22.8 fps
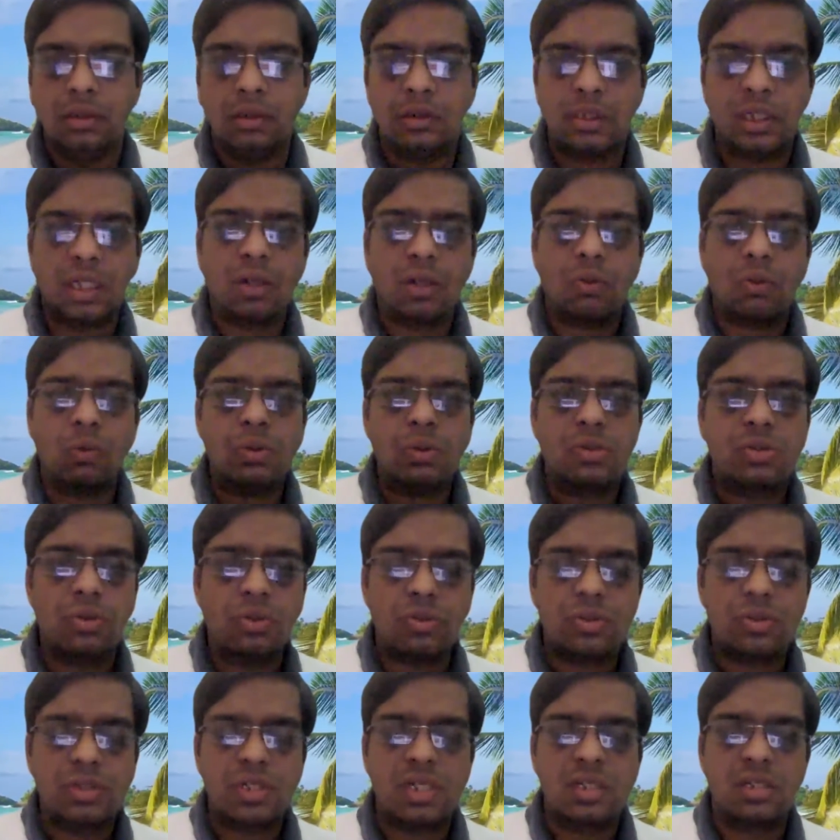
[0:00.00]
There are
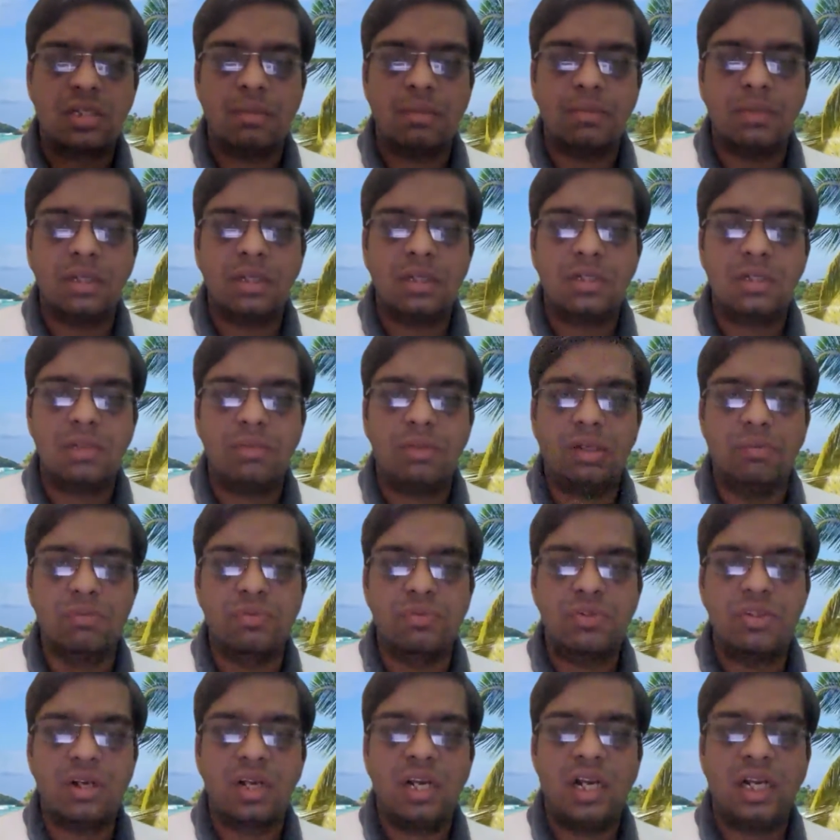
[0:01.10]
also
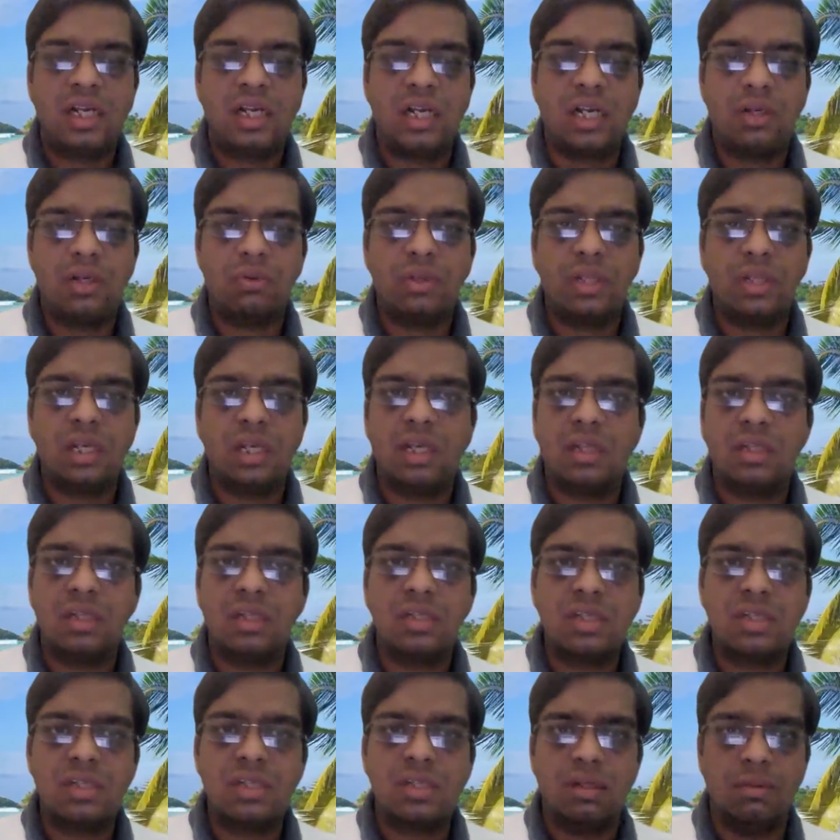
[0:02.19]
symptoms related to the other
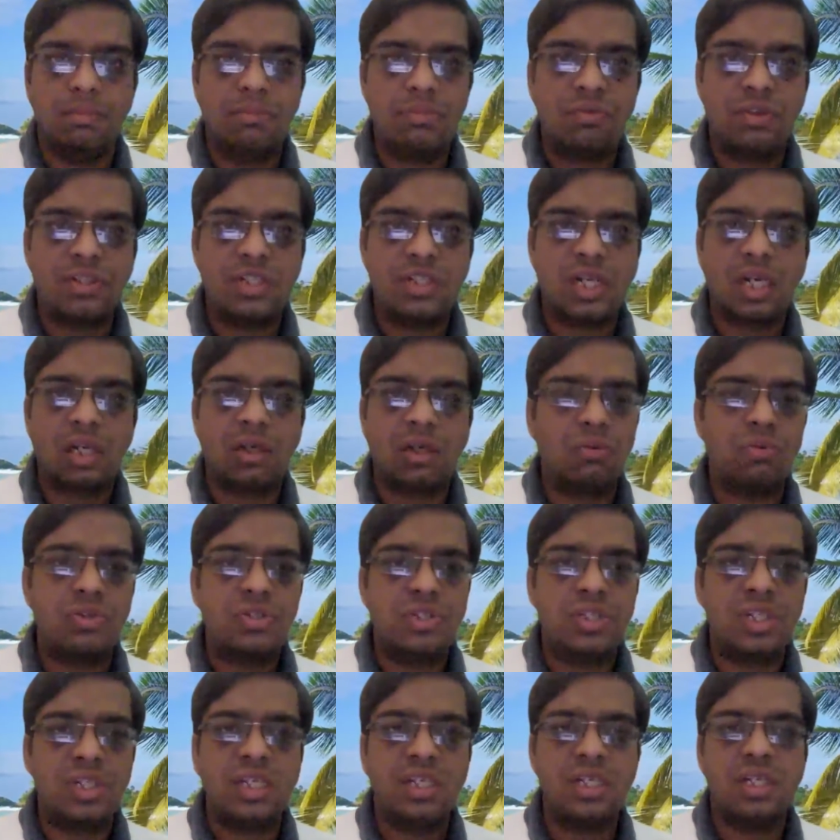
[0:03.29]
systems, which
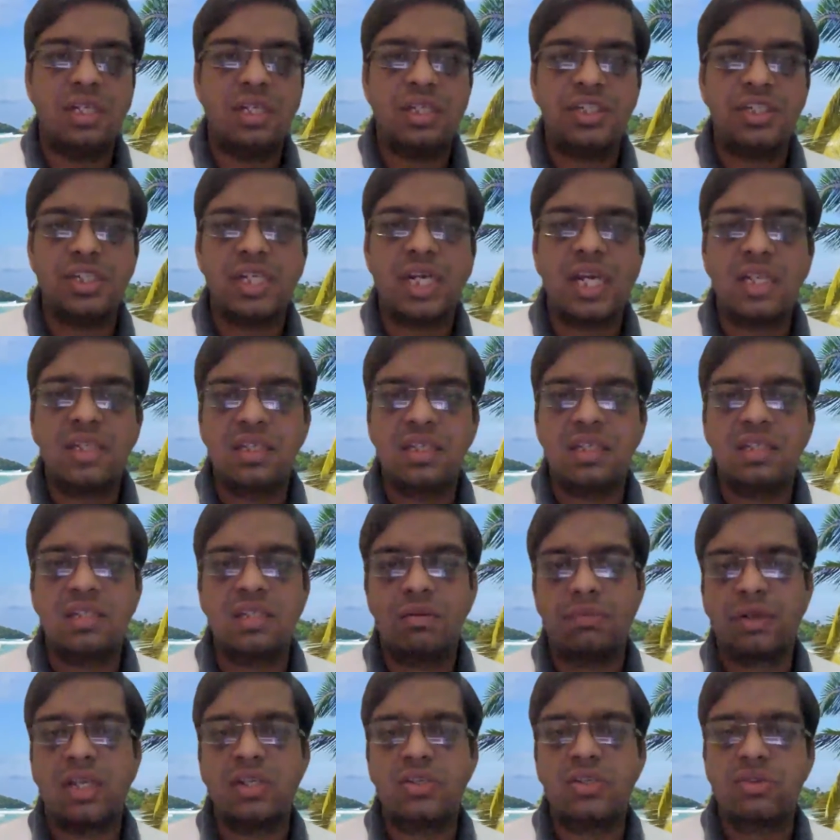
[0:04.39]
includes the GI
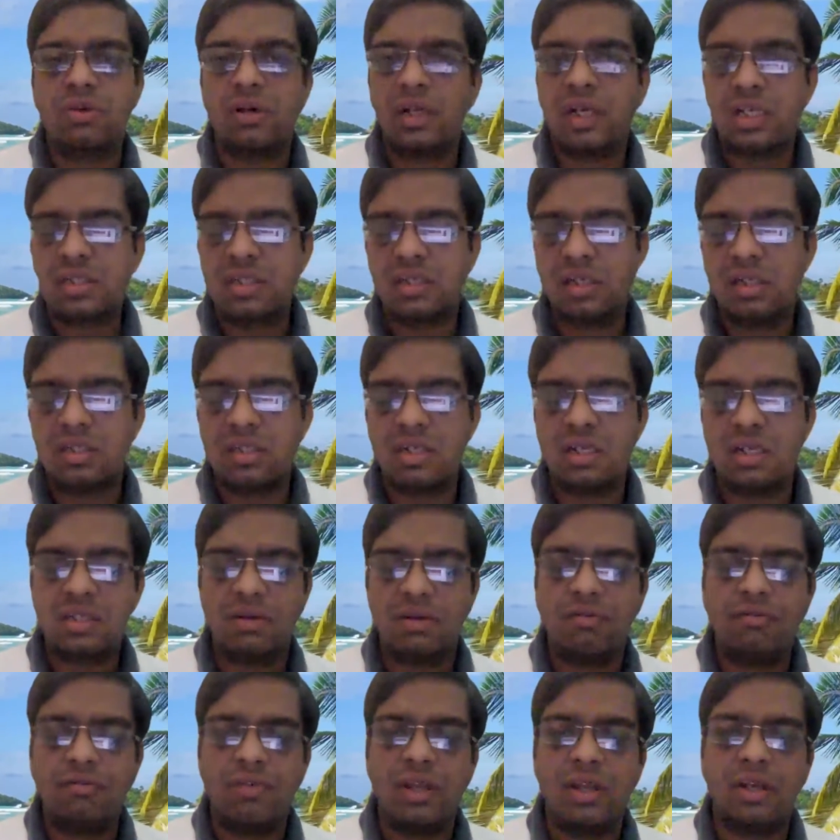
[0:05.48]
system, gastrointestinal
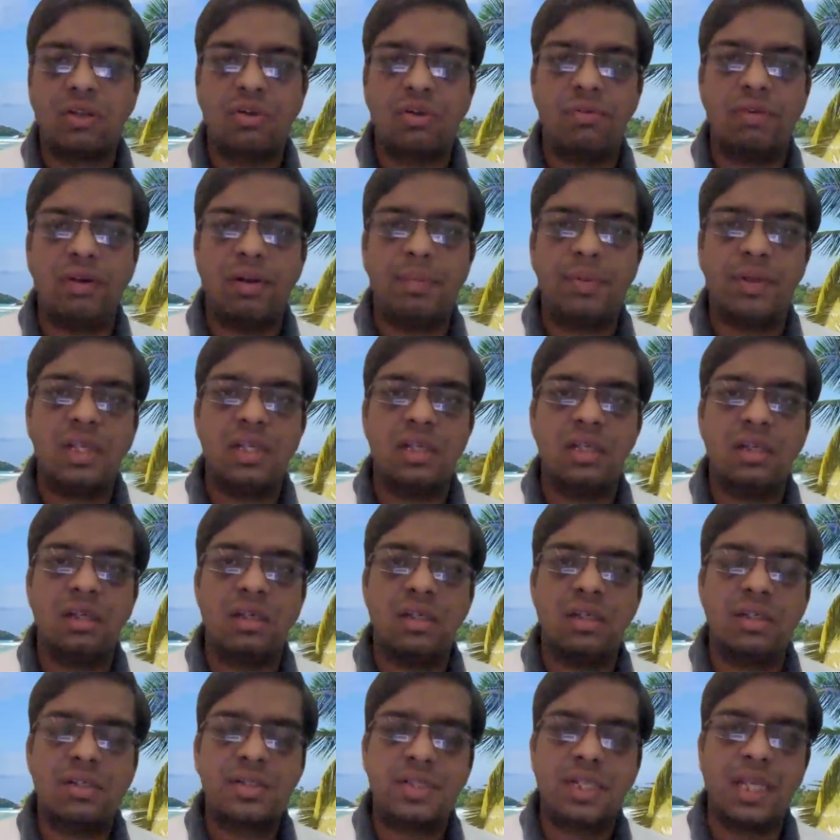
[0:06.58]
system, where you will be
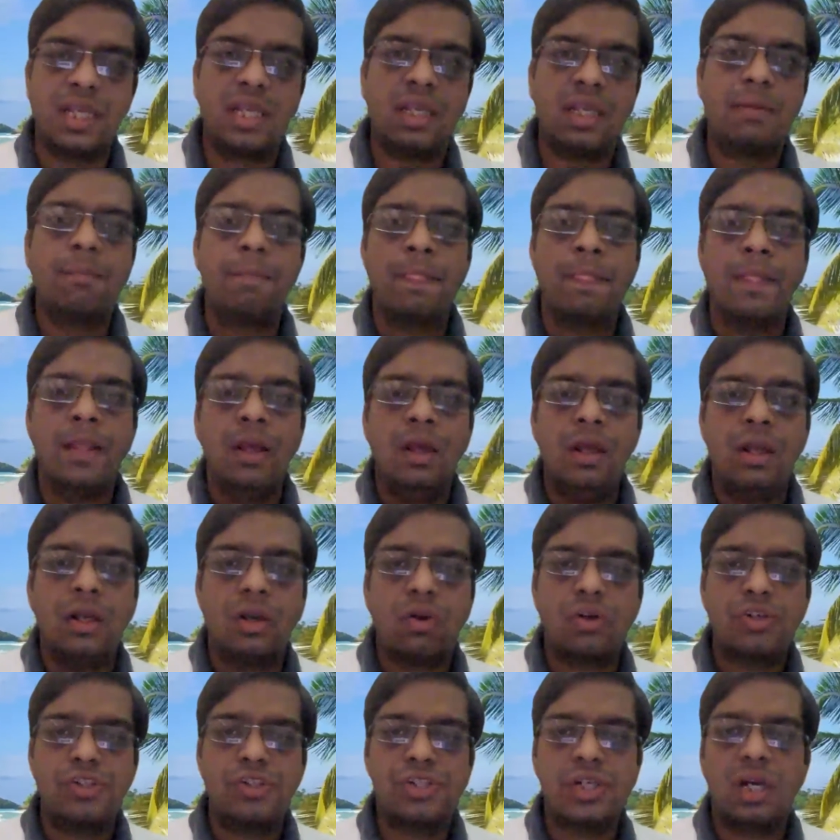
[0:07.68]
seeing
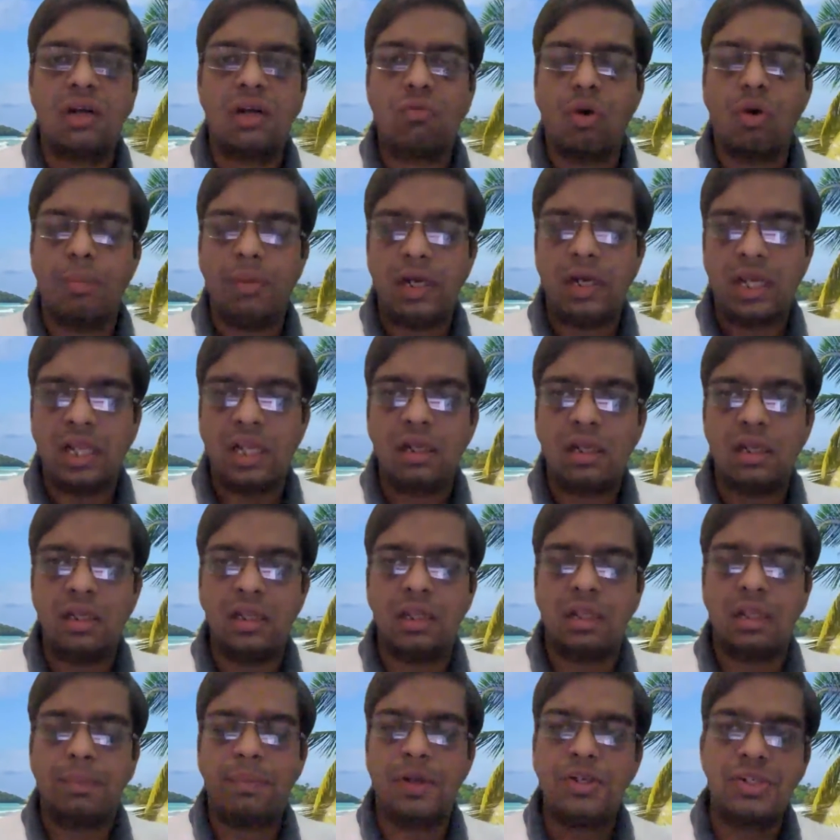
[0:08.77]
nausea and vomiting in
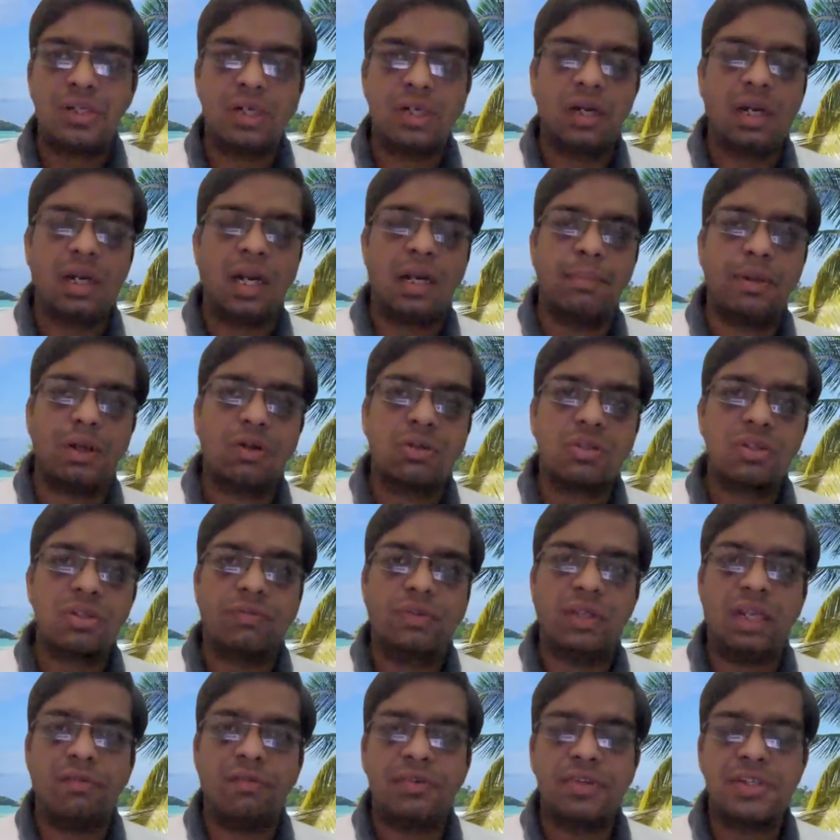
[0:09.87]
the patient. And because of
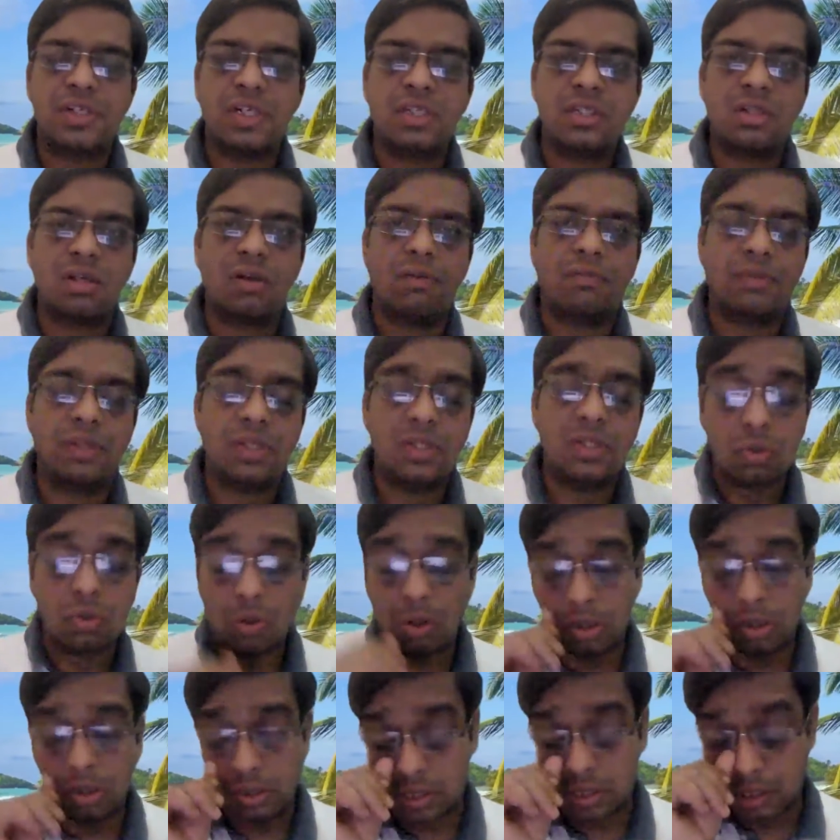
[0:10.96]
the deficiency of the
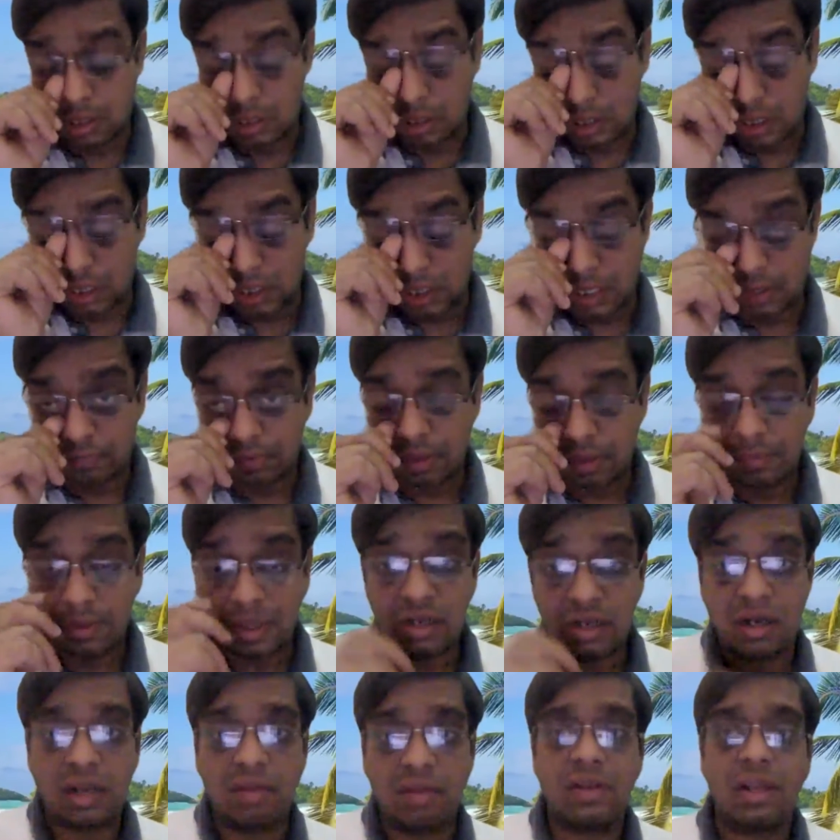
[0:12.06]
salts, there will be
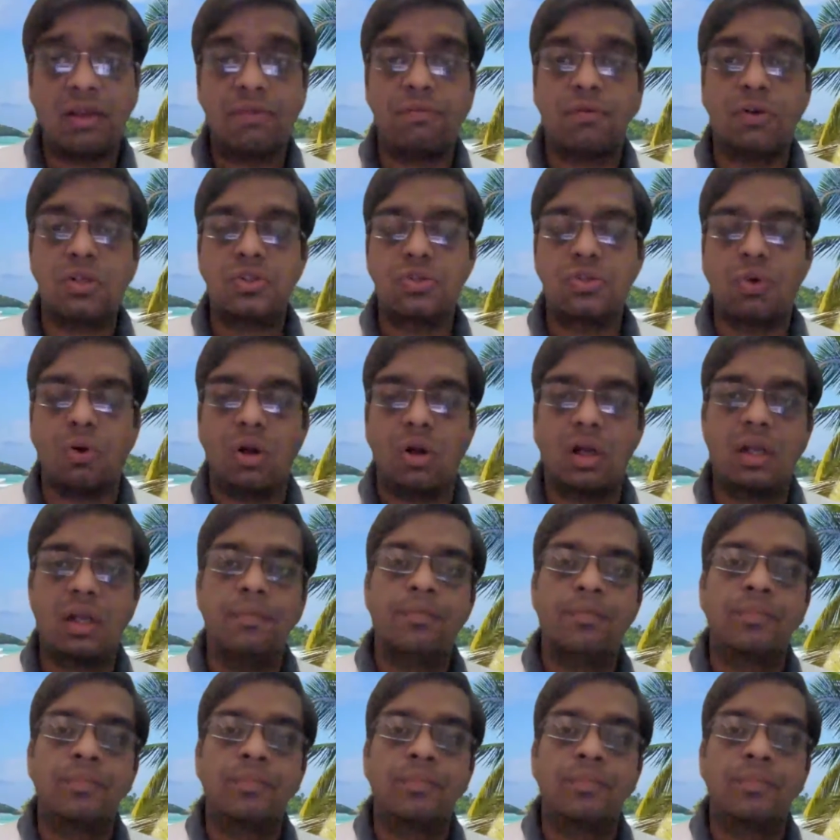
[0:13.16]
craving for salt,